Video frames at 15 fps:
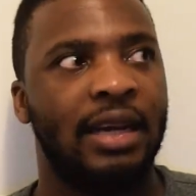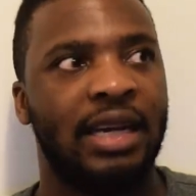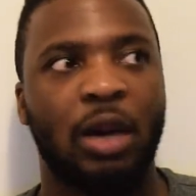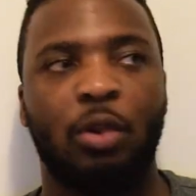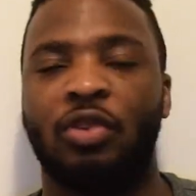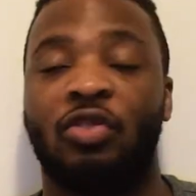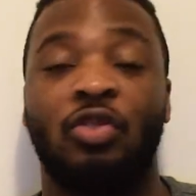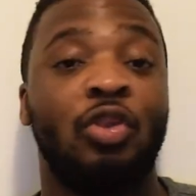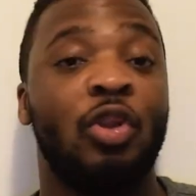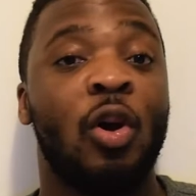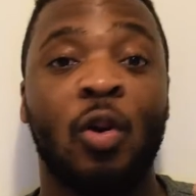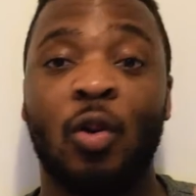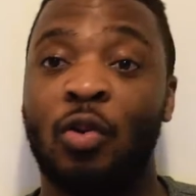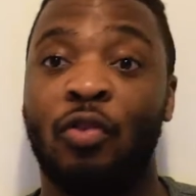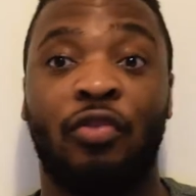There was
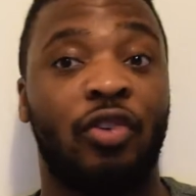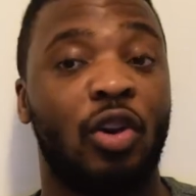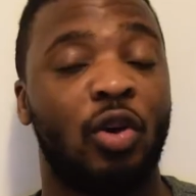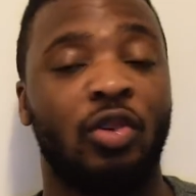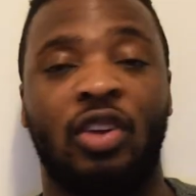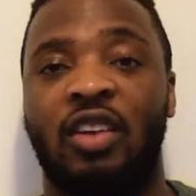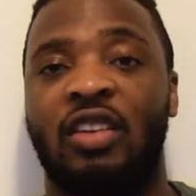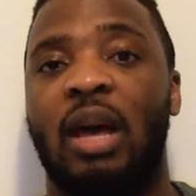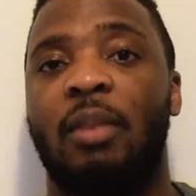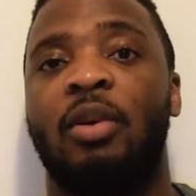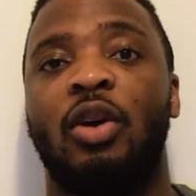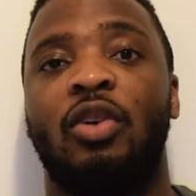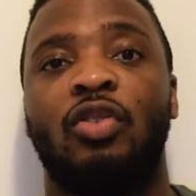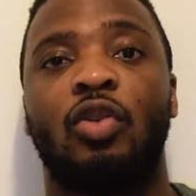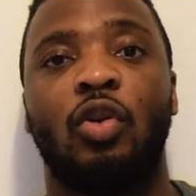no flow to his album.
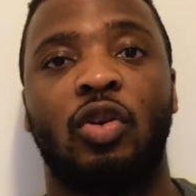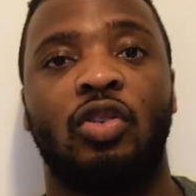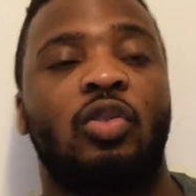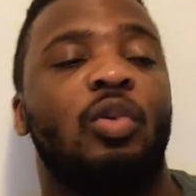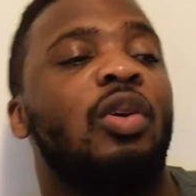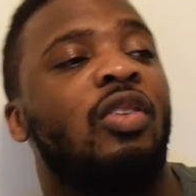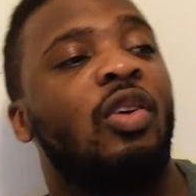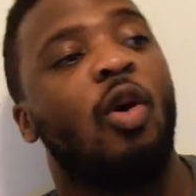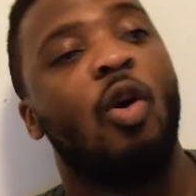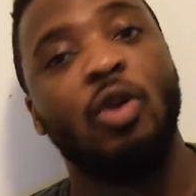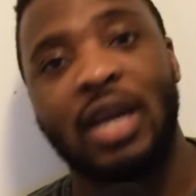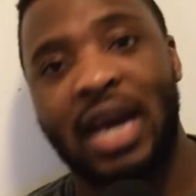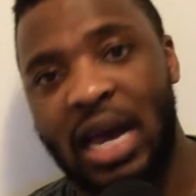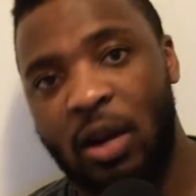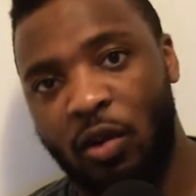There was no continuity. All
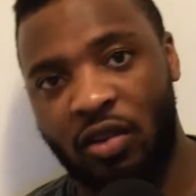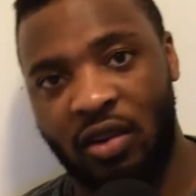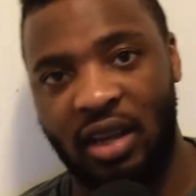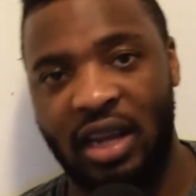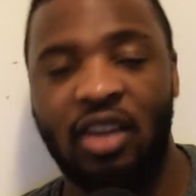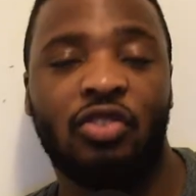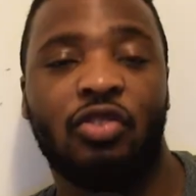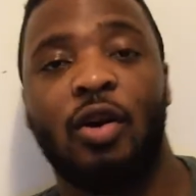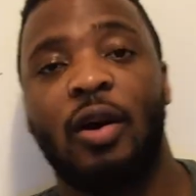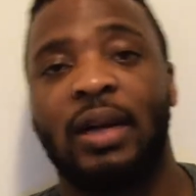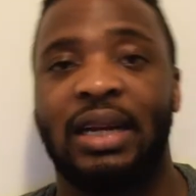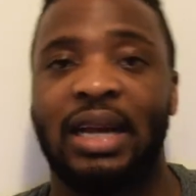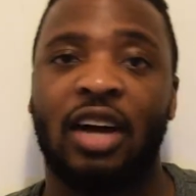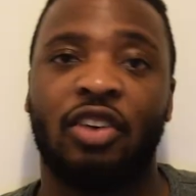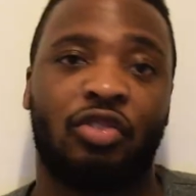you had was an intro
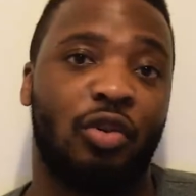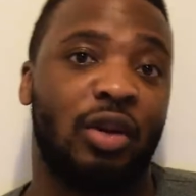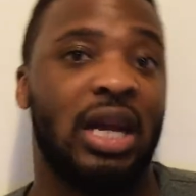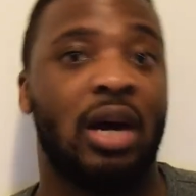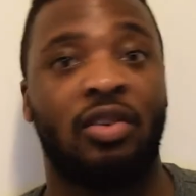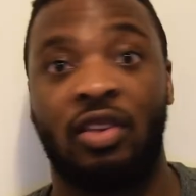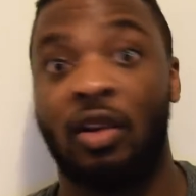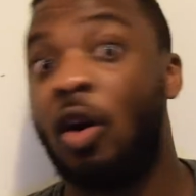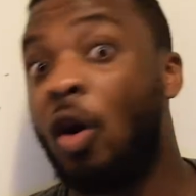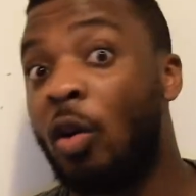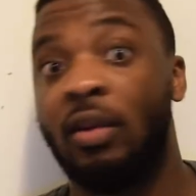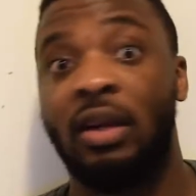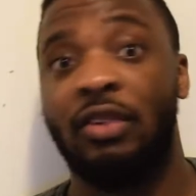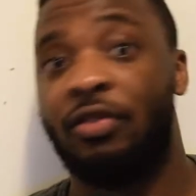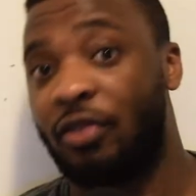and an outro. That was the
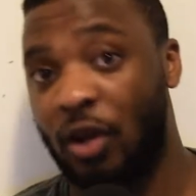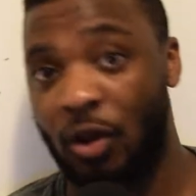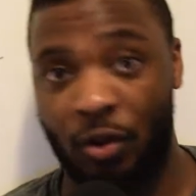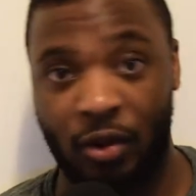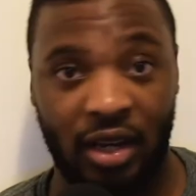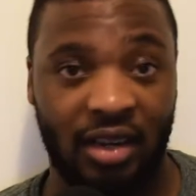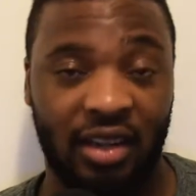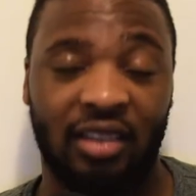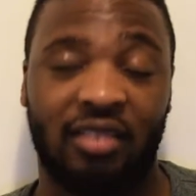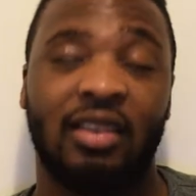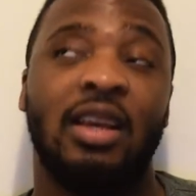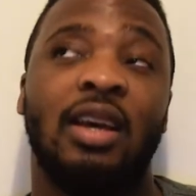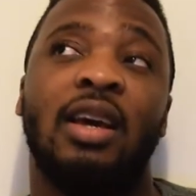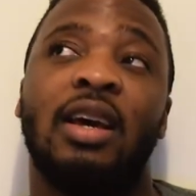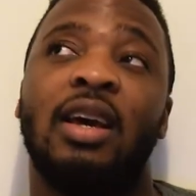only flow in this.